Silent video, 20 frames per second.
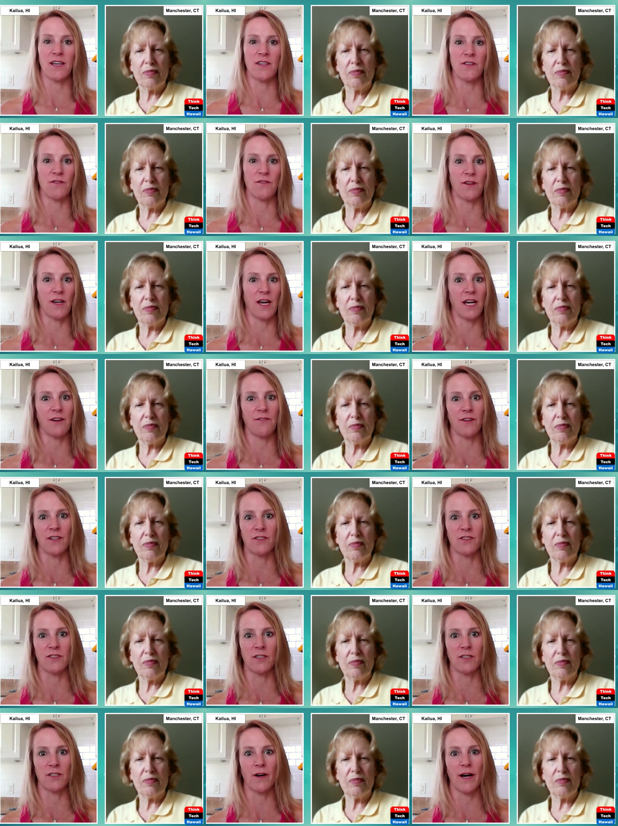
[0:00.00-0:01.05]
Speaker 1: that you gave
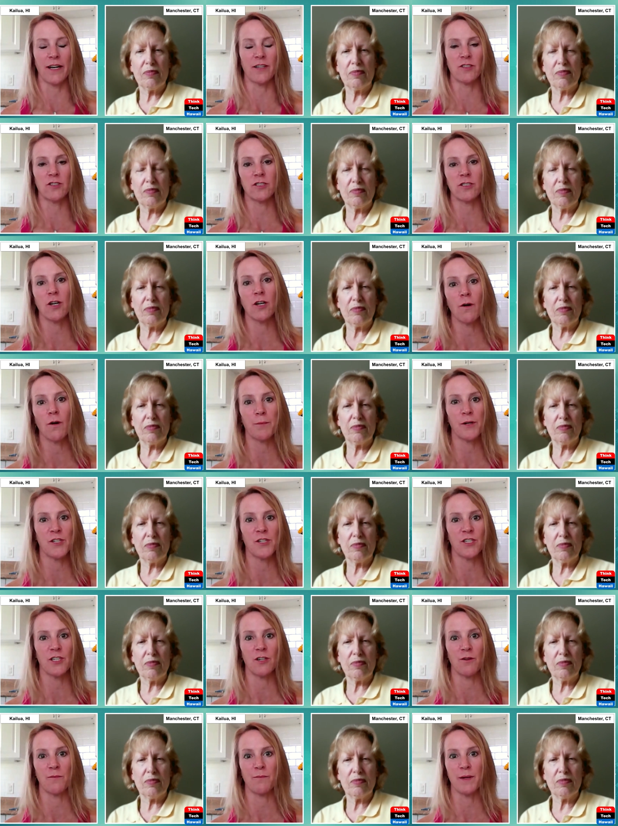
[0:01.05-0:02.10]
us. So I so
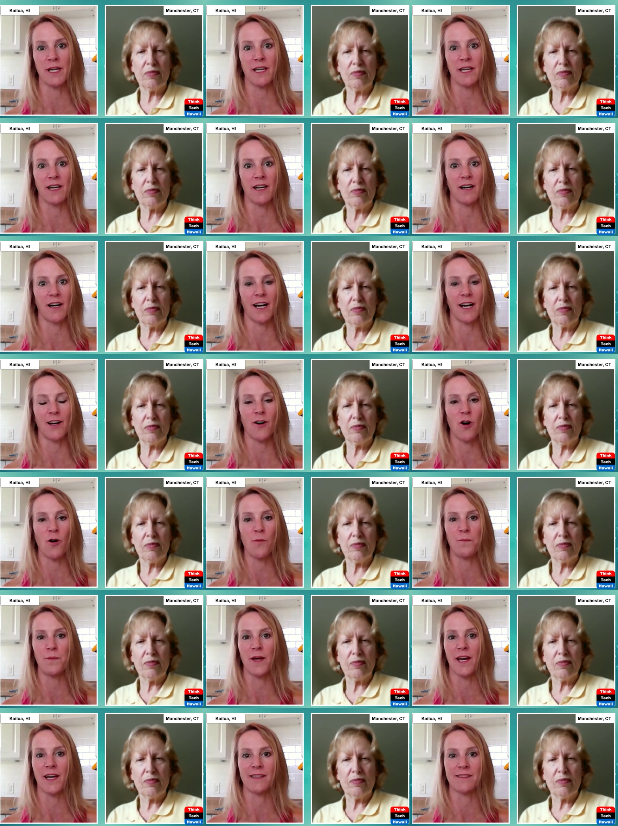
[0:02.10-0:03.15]
appreciate you being here. I
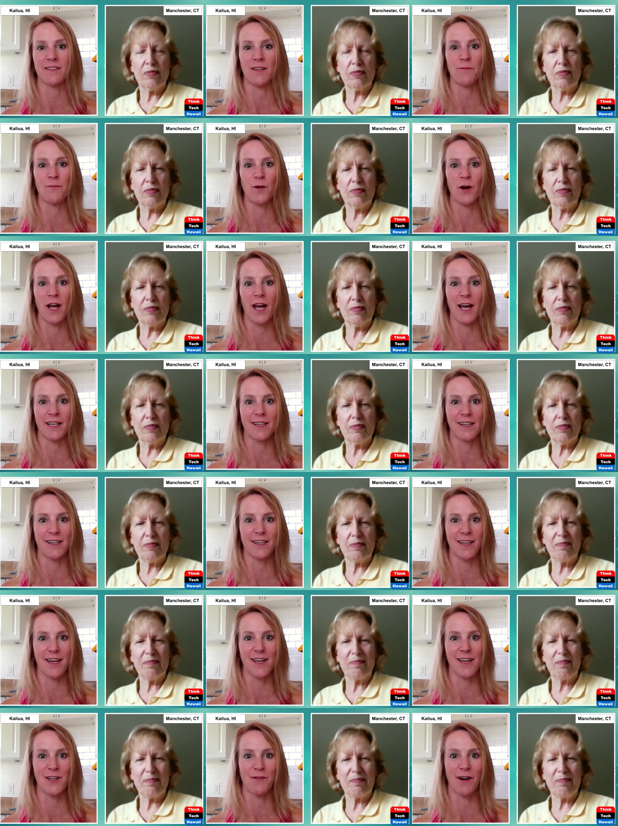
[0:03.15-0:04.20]
hope that at some point I can
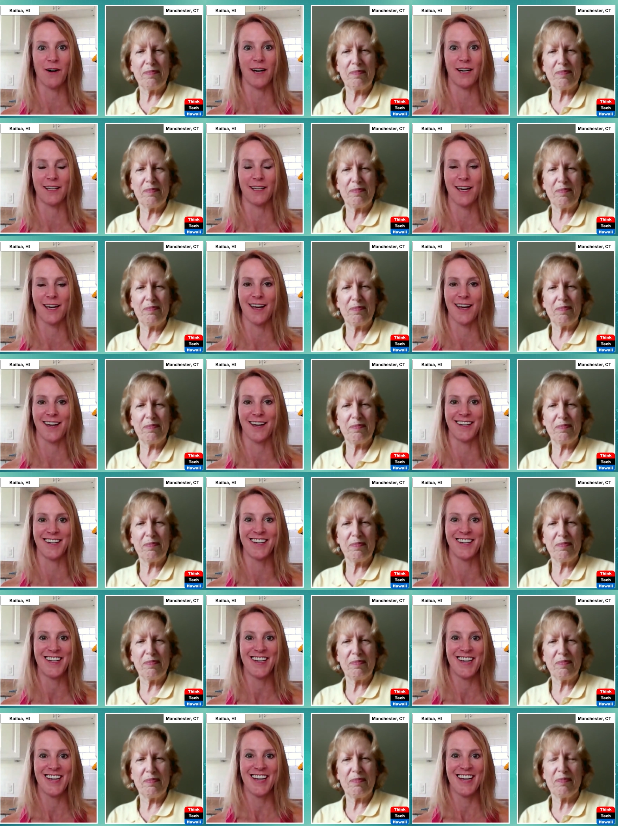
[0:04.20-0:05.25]
get you on
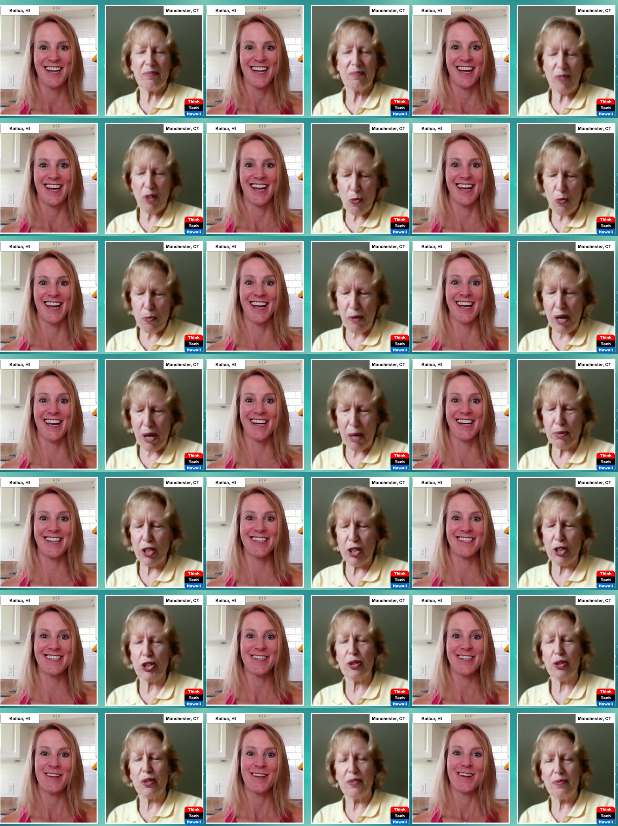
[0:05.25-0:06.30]
again.
Speaker 2: My and
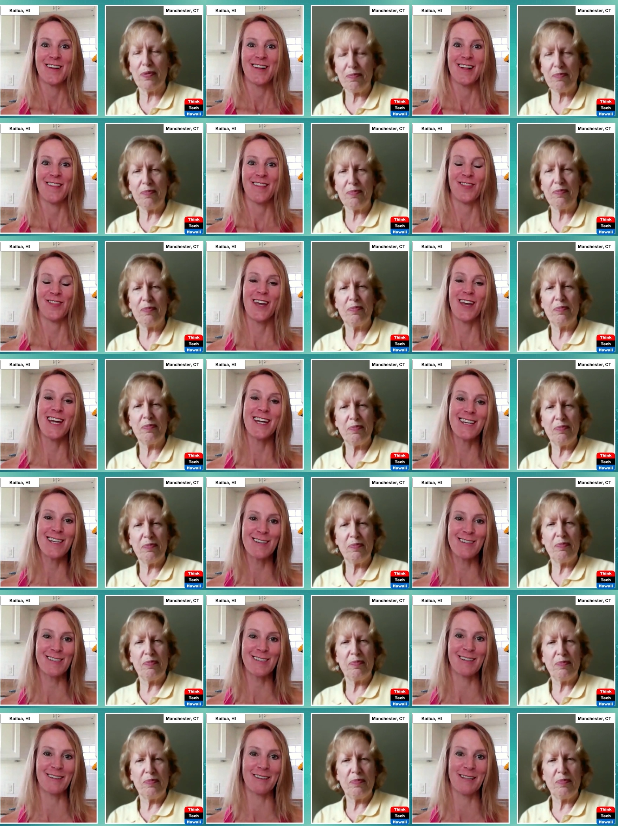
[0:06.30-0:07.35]
pleasure.
Speaker 1: Thank
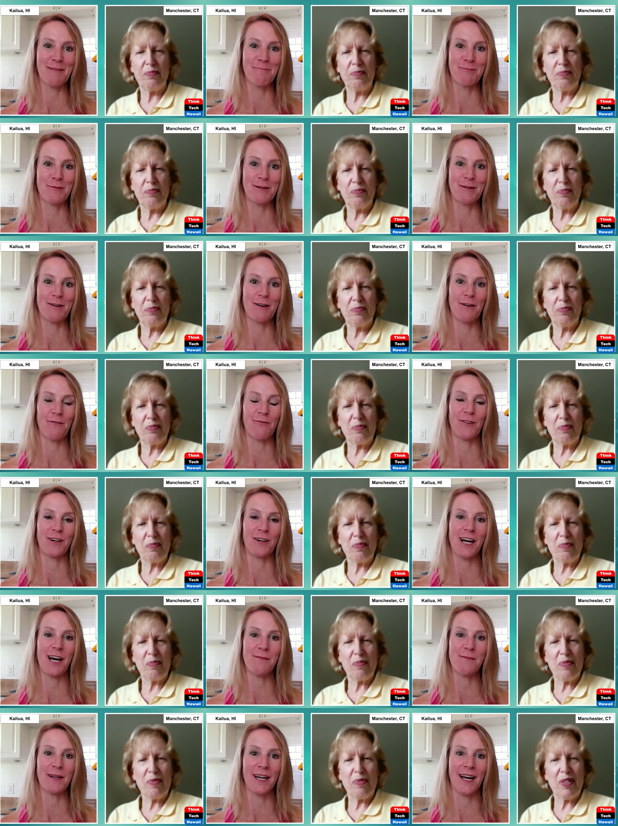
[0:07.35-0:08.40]
you, Shirley Breuer, for
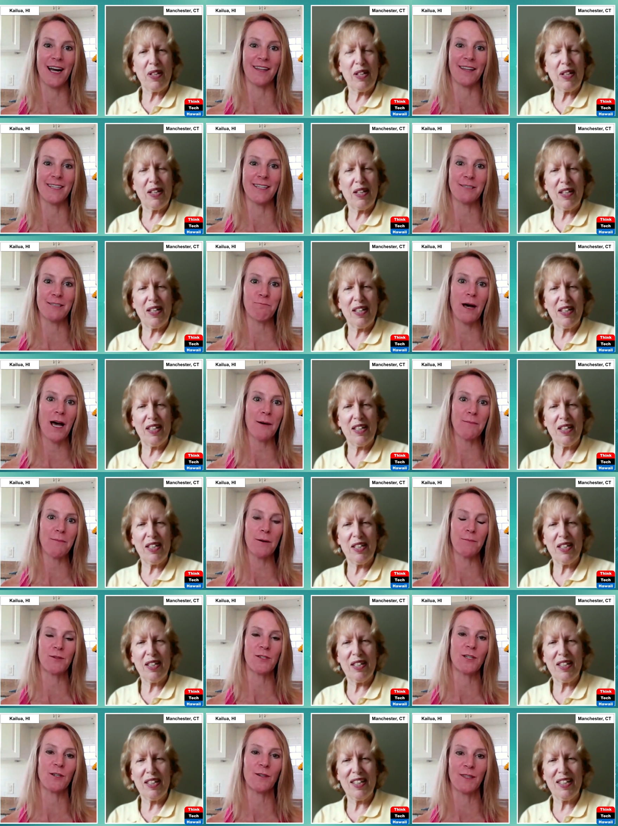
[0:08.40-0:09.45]
coming on. Let's pop
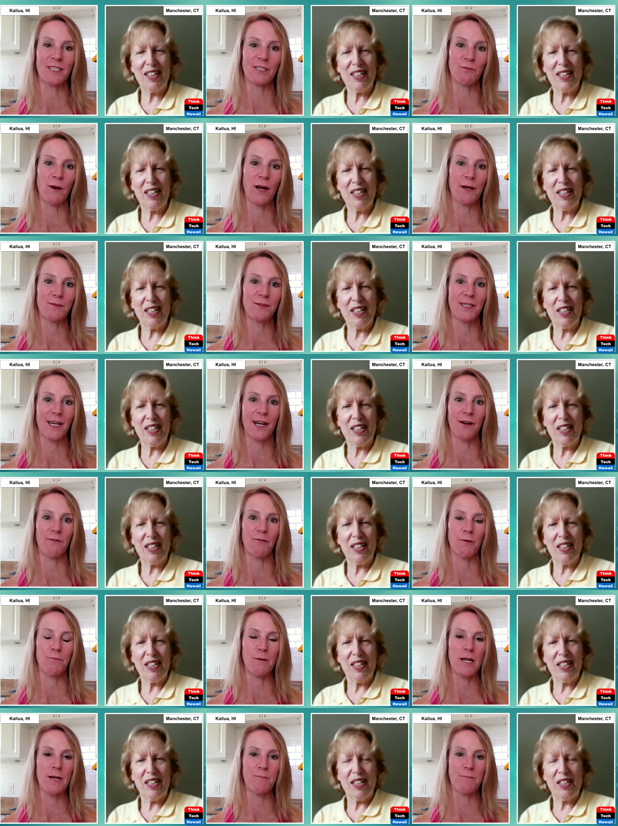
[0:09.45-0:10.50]
up Shirley's website
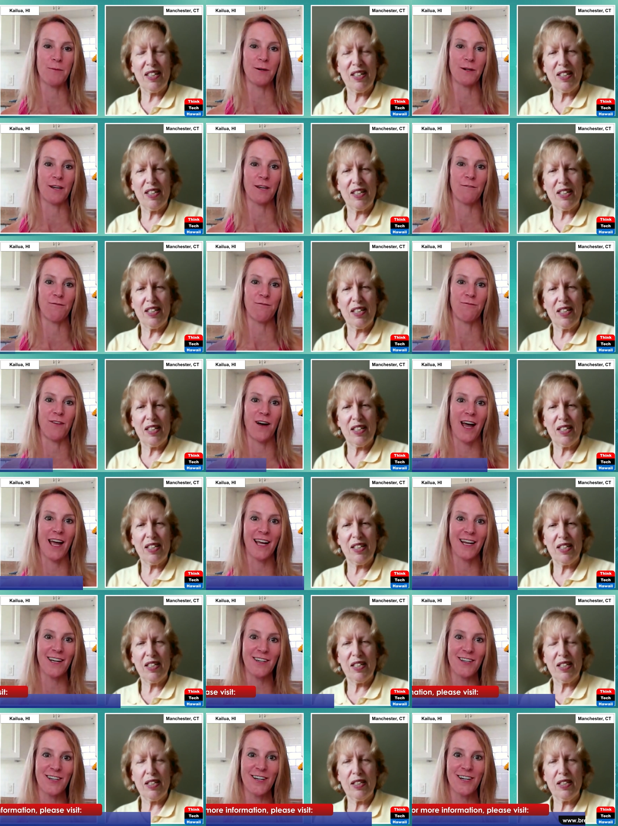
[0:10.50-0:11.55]
where people can find